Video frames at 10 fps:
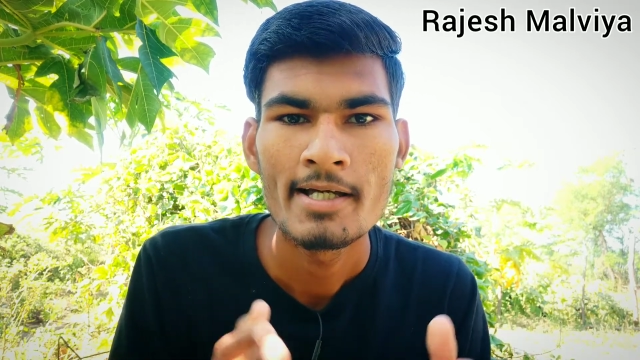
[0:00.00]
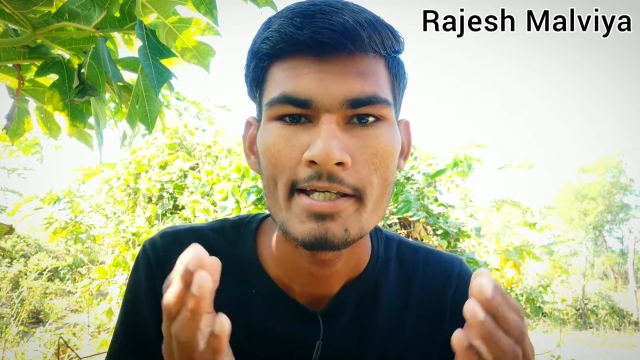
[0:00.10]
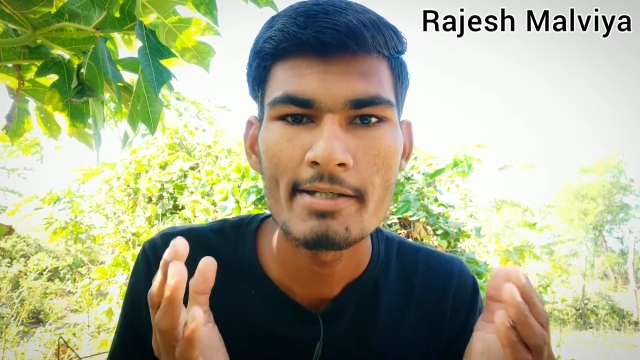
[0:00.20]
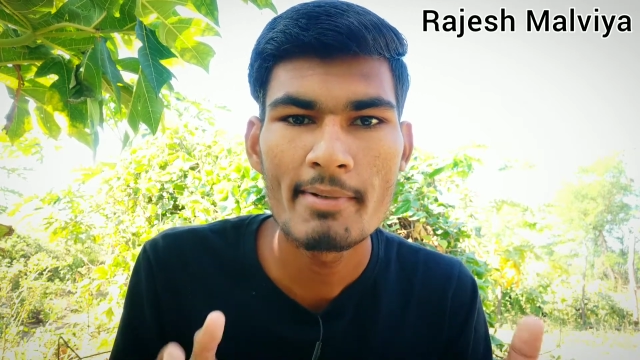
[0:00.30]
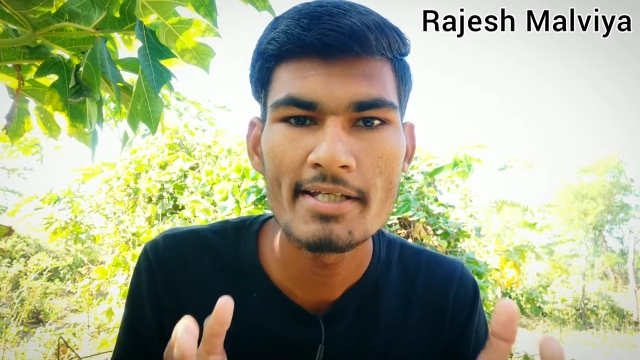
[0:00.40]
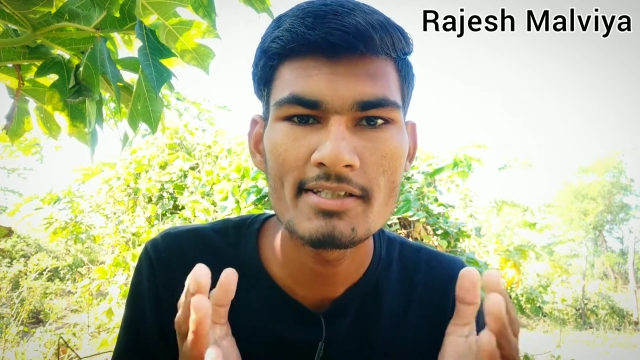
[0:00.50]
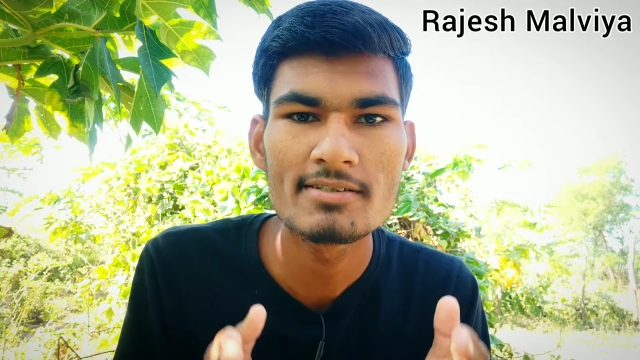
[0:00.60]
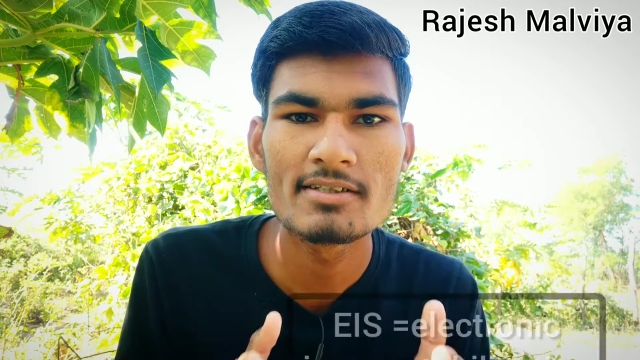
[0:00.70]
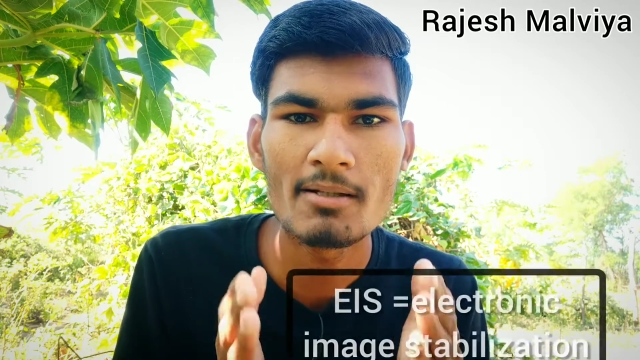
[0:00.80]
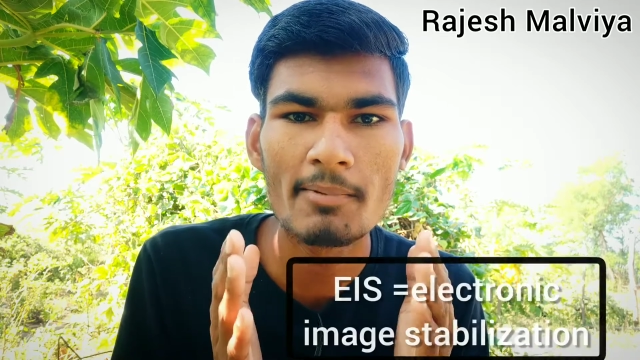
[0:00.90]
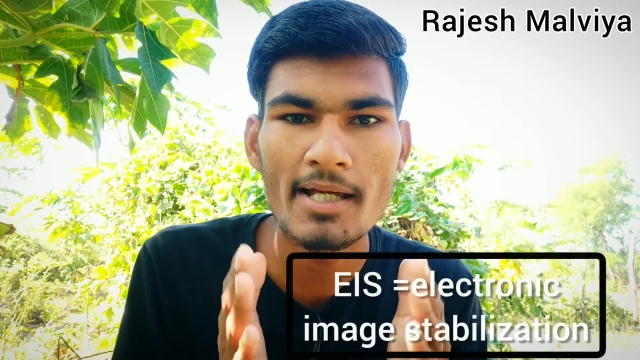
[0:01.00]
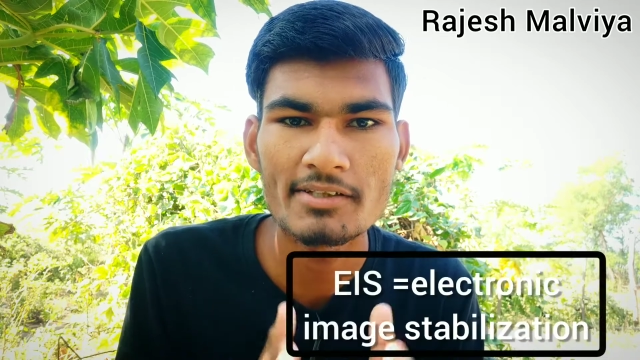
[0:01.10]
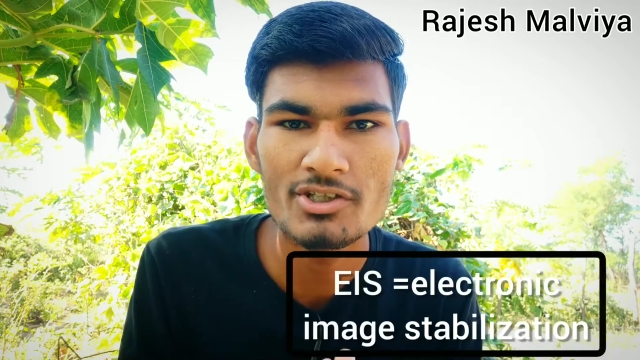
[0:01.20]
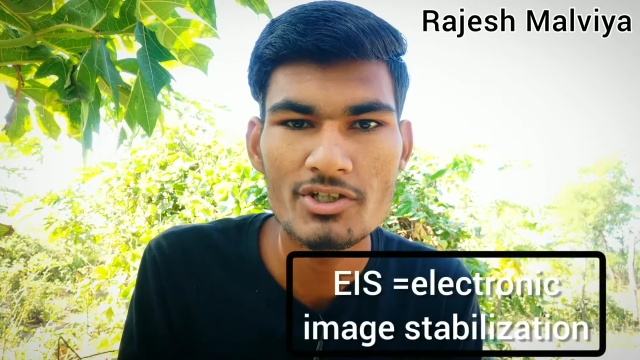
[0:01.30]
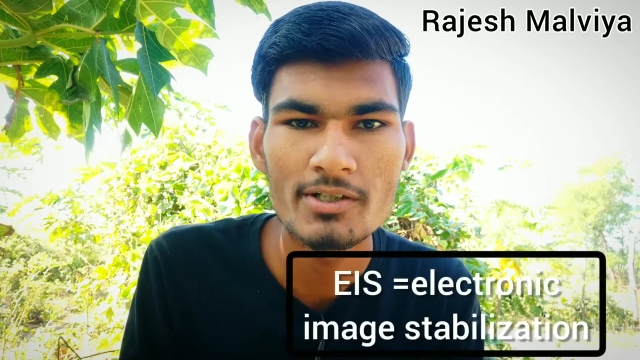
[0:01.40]
image
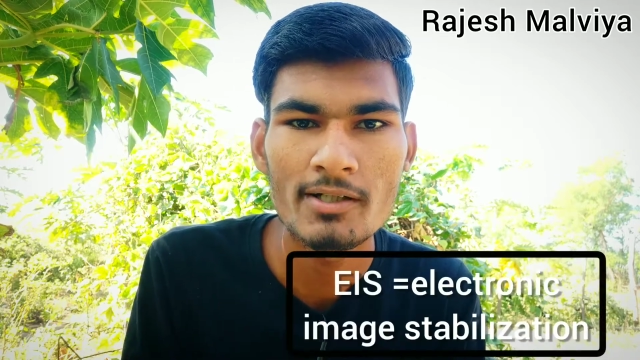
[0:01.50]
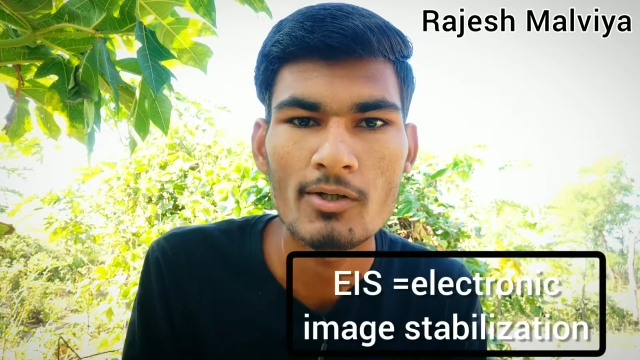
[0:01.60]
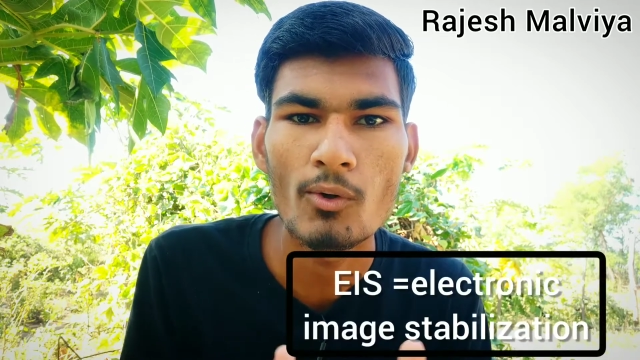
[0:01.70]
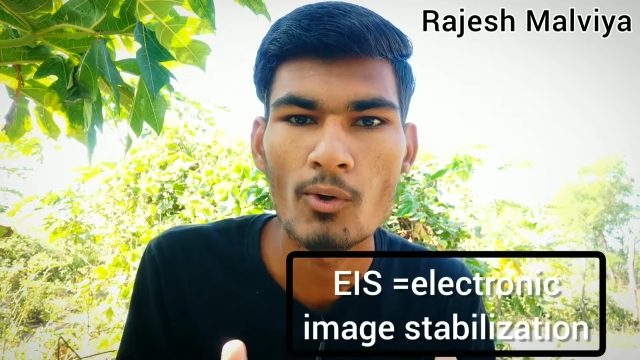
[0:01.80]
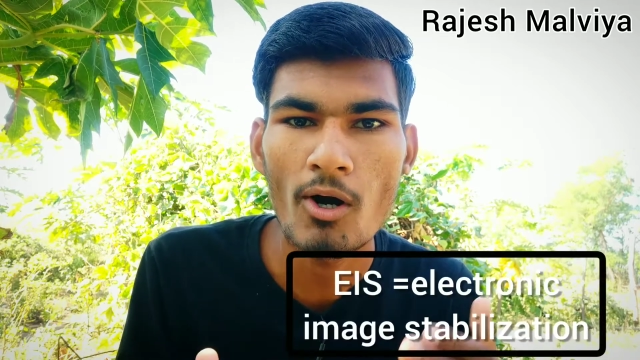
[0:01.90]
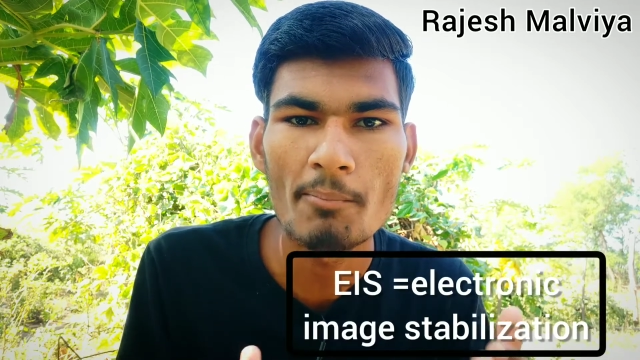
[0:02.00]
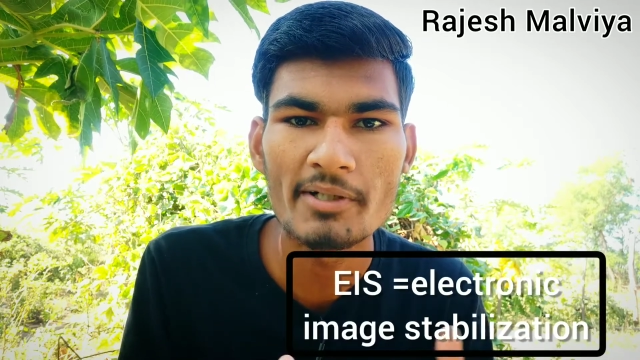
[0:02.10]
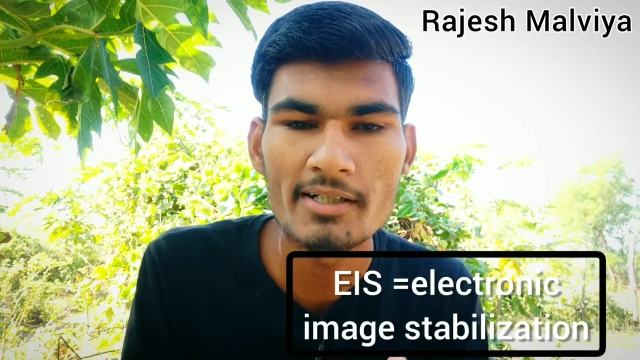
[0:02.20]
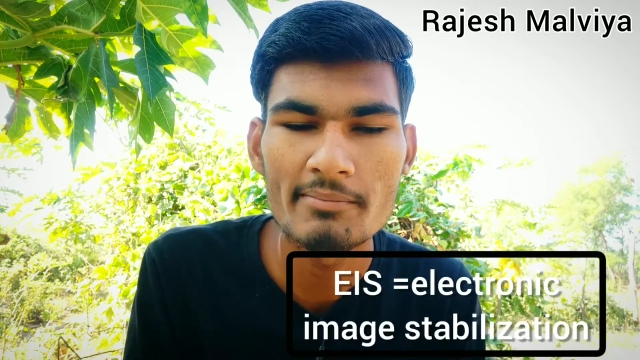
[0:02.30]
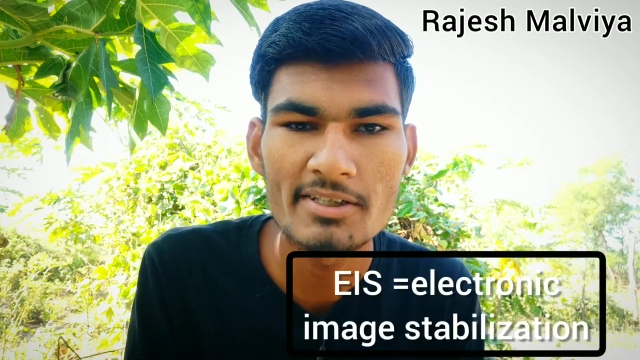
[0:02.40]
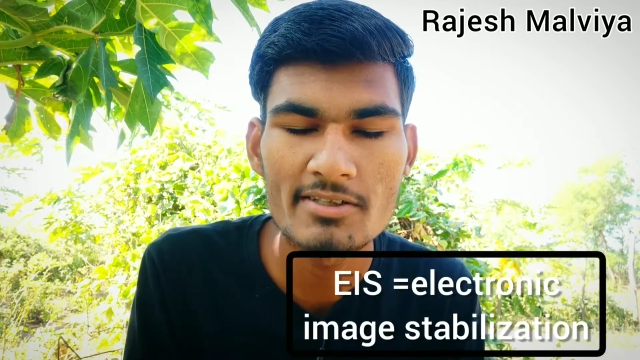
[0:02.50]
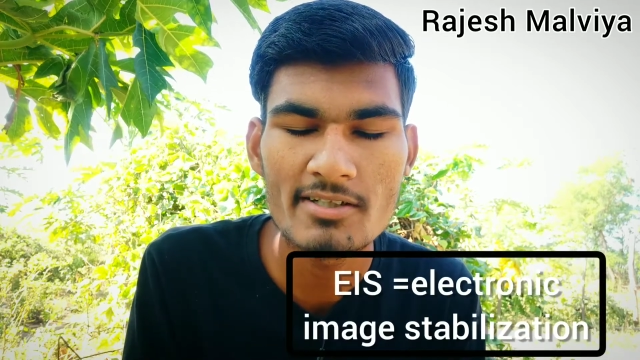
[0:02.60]
stabilization or optical image